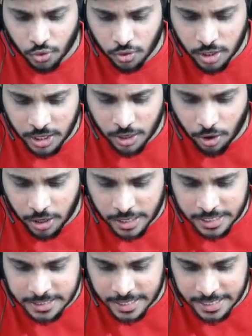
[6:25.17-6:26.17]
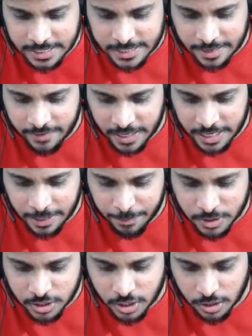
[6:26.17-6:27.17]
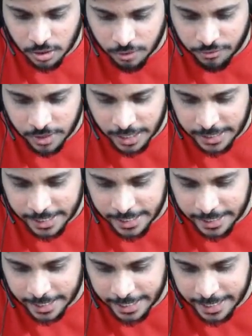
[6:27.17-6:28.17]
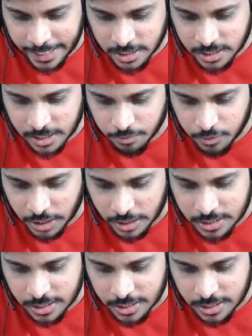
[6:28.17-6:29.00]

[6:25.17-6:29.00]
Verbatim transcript: only on listening 70% of content in each subject.